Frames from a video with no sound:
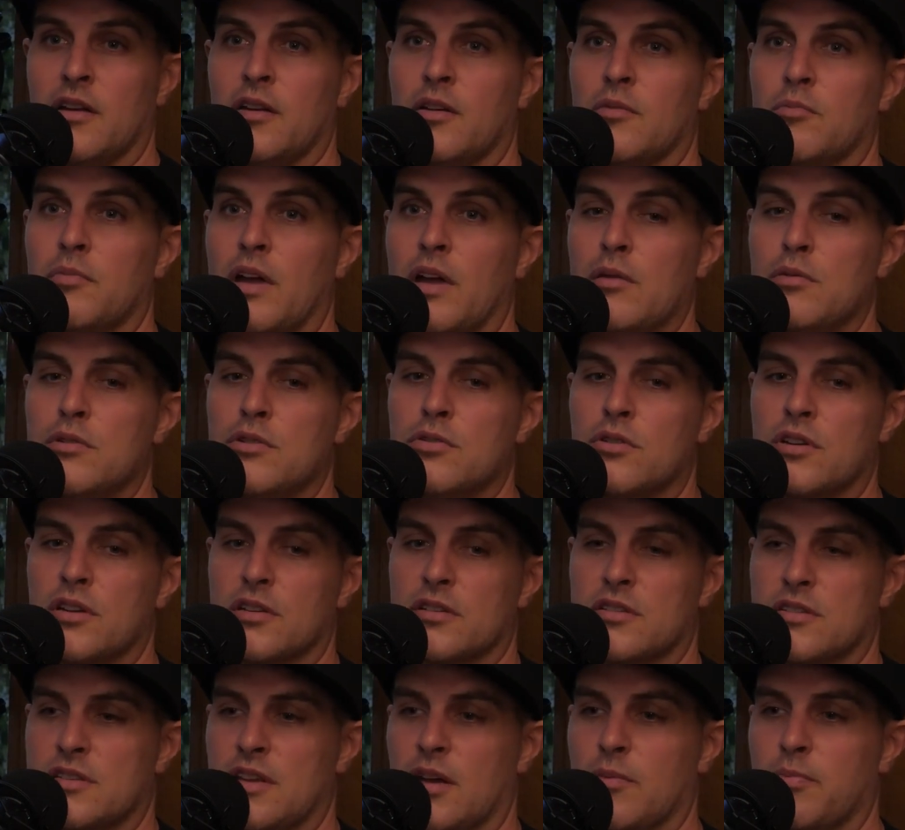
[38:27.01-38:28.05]
Maybe you could
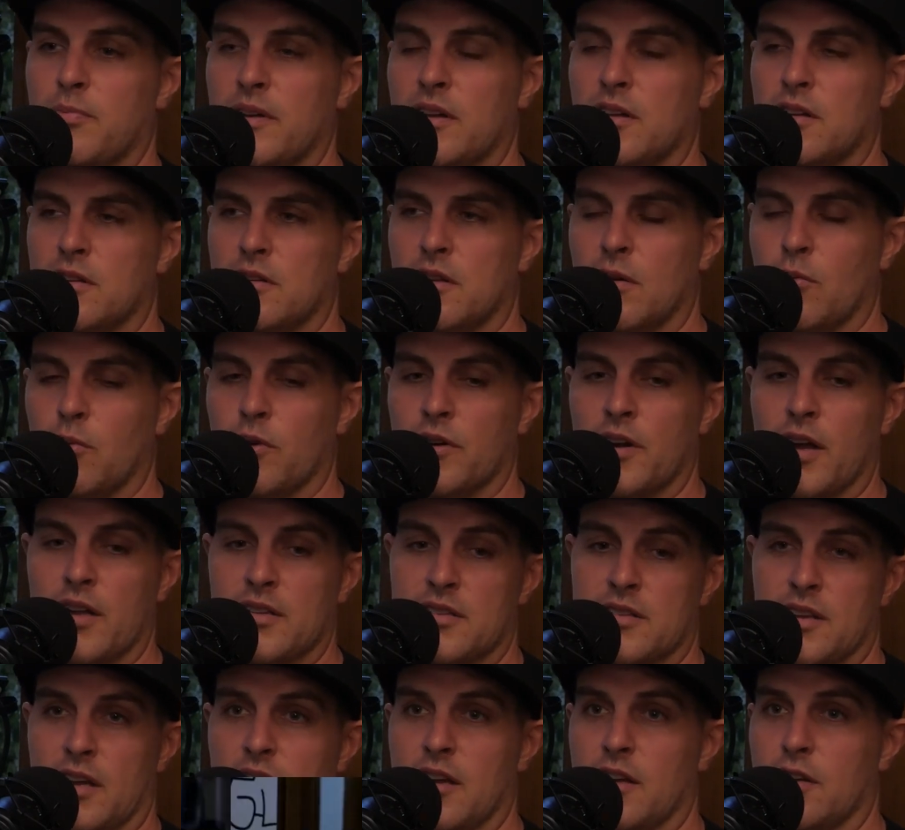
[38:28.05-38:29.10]
step in. We're not
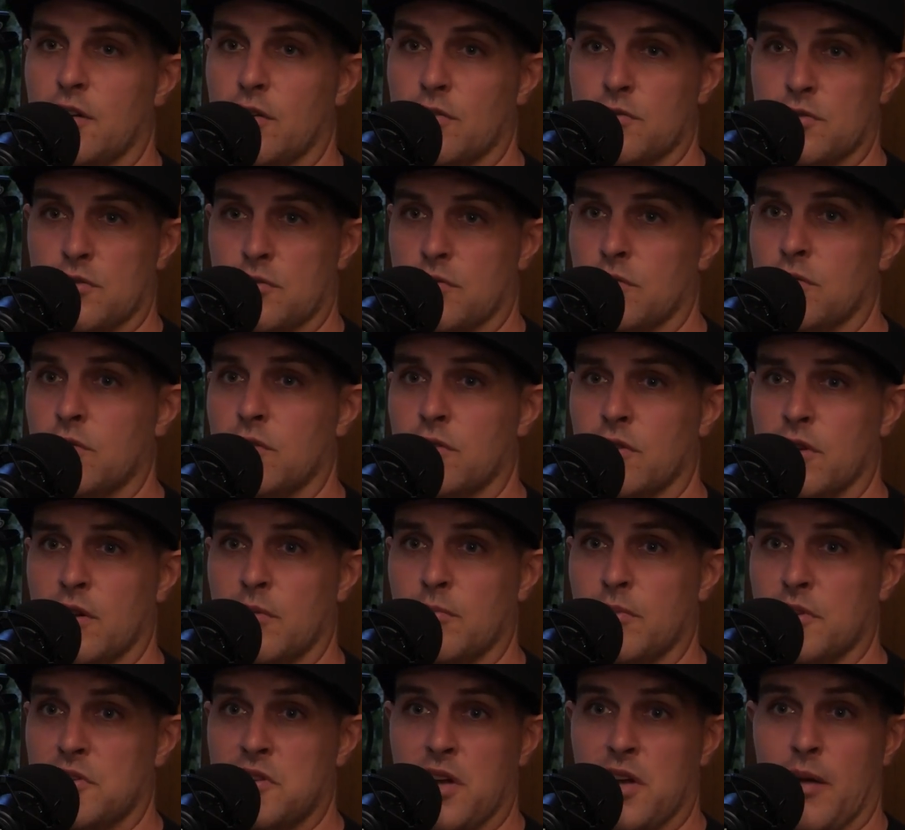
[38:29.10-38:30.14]
saying go screw your
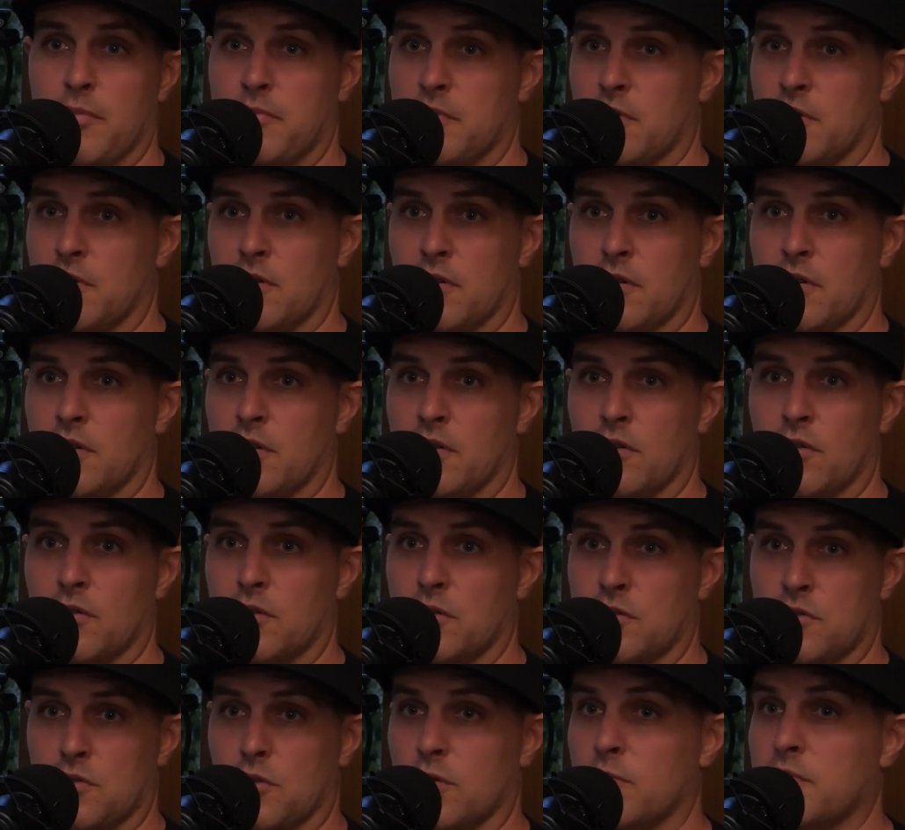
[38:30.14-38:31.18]
IMBA chapter or your
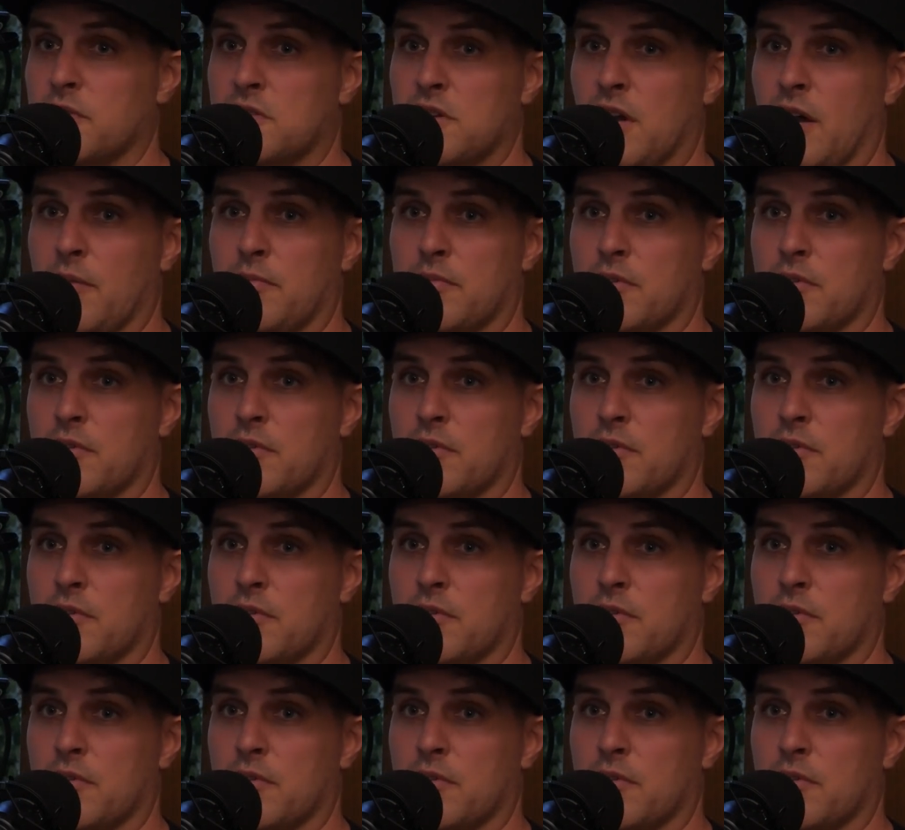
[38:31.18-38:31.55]
Sorba chapter.